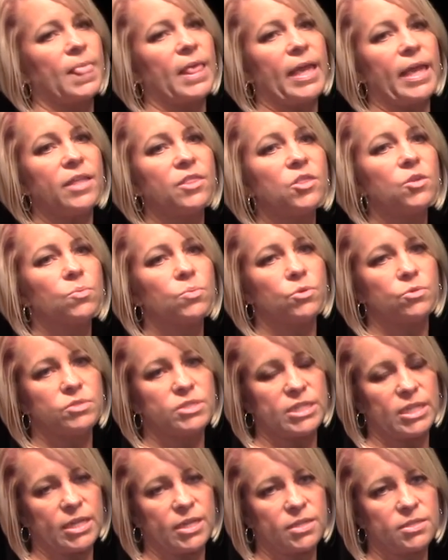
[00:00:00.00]
In the
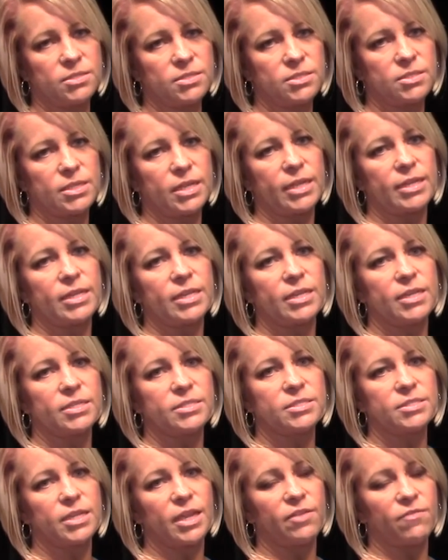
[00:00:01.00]
routines, it
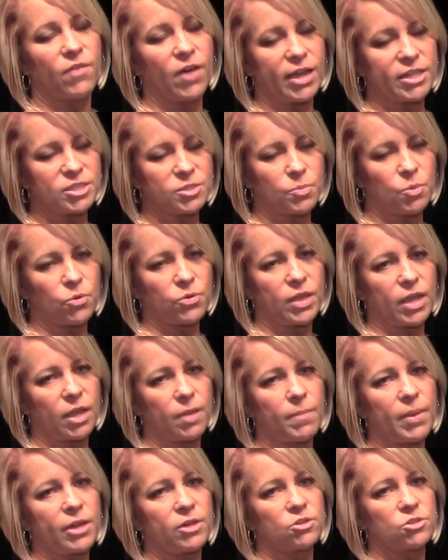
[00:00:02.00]
is advisable that
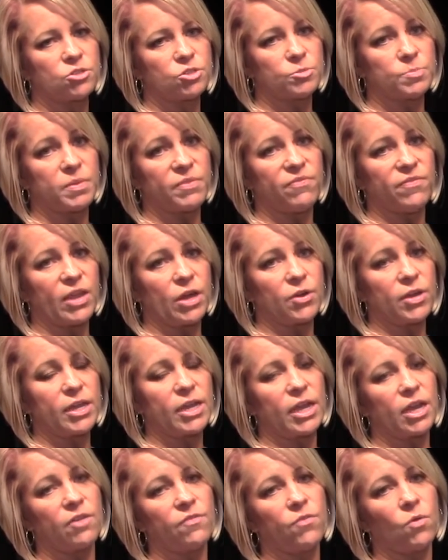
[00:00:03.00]
competitors be very
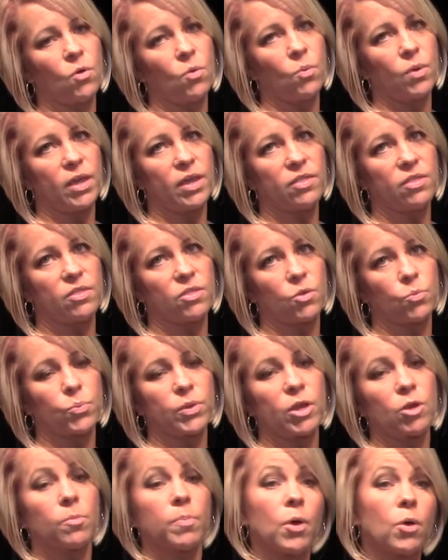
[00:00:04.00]
careful with the
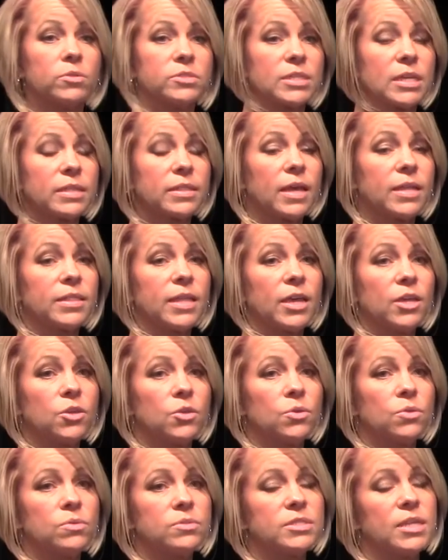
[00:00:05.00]
rear posing that they
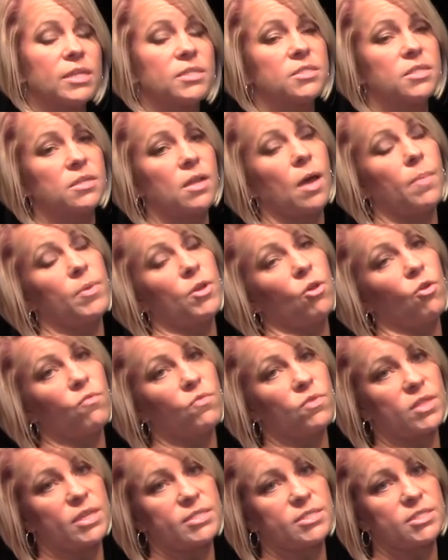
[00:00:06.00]
use and to not be
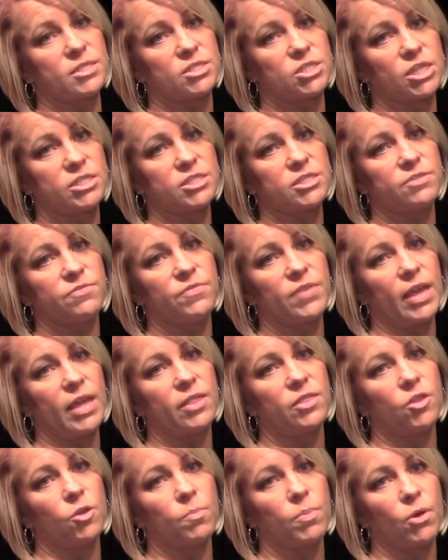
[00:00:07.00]
overly suggestive
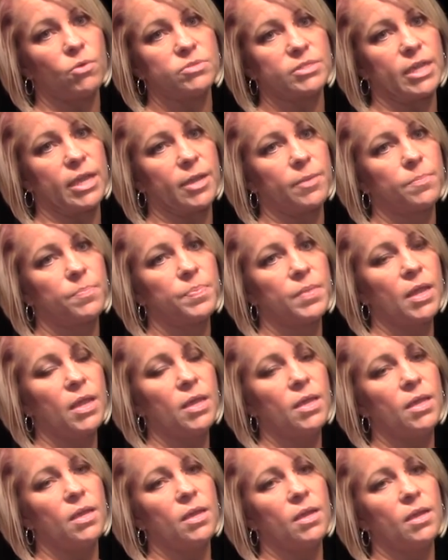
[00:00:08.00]
in their posing.
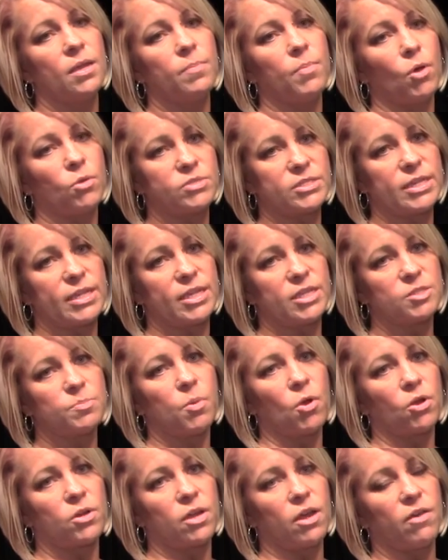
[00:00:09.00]
Posing is
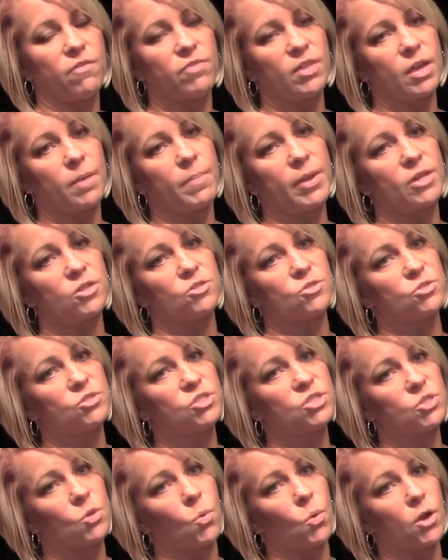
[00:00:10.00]
part of the competitor's
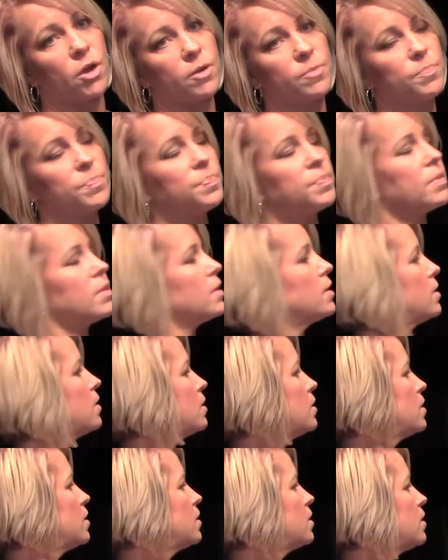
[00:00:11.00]
score.
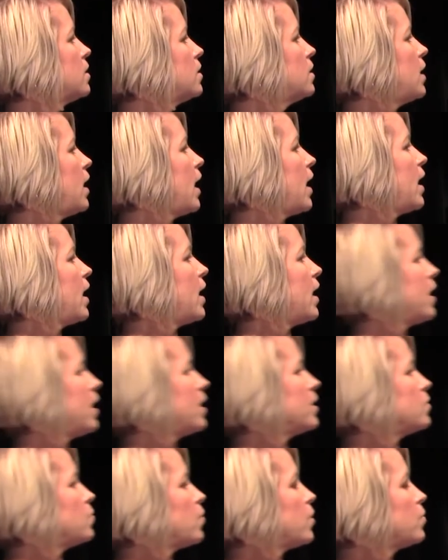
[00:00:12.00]

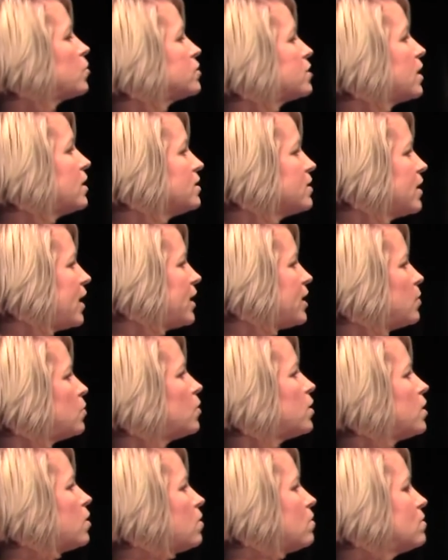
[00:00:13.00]
And when we're done, Katie
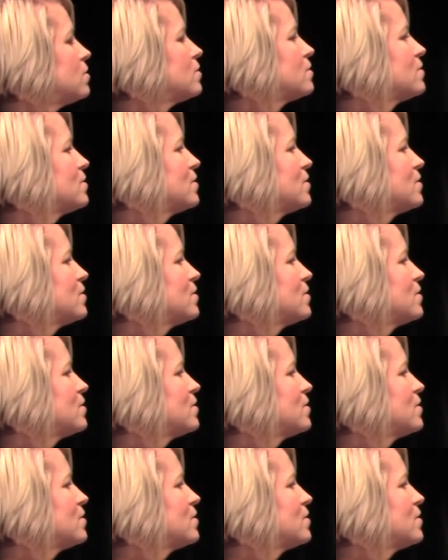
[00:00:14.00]
will